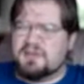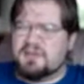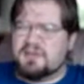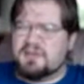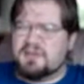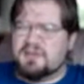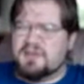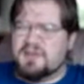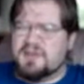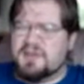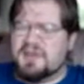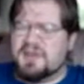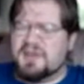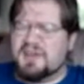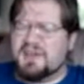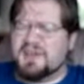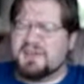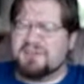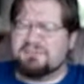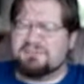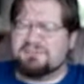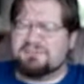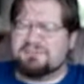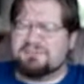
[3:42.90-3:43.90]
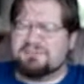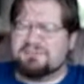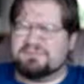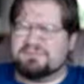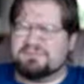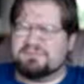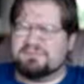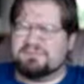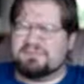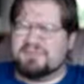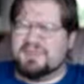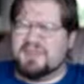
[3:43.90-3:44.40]
yeah,
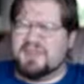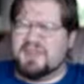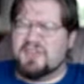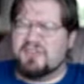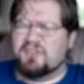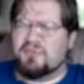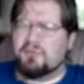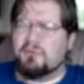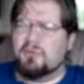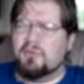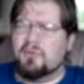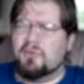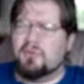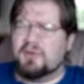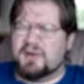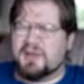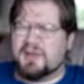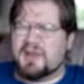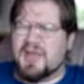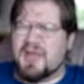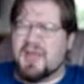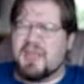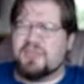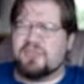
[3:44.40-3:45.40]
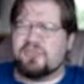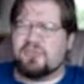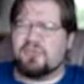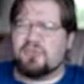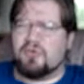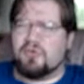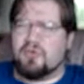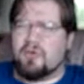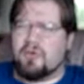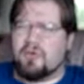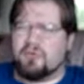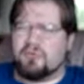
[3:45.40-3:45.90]
it's more a case
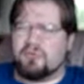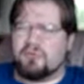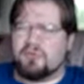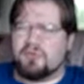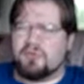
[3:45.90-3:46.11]
of